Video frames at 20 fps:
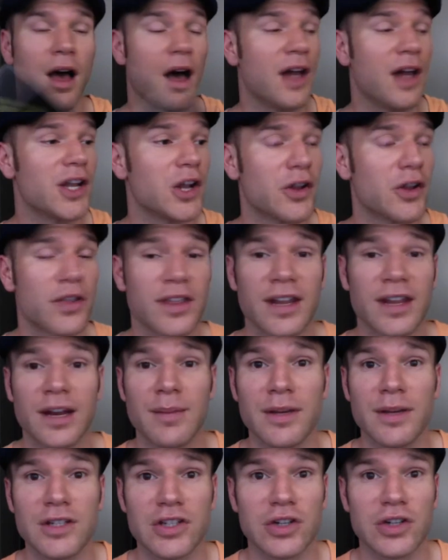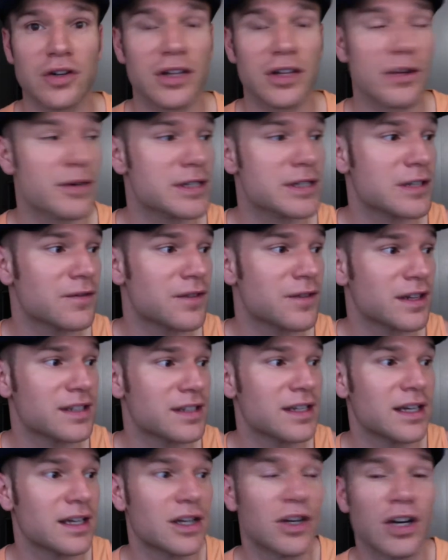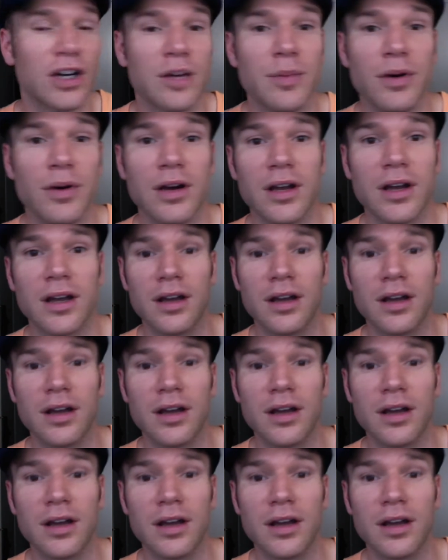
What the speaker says: Another thing that I mentioned earlier was the Fix 8 cookbook.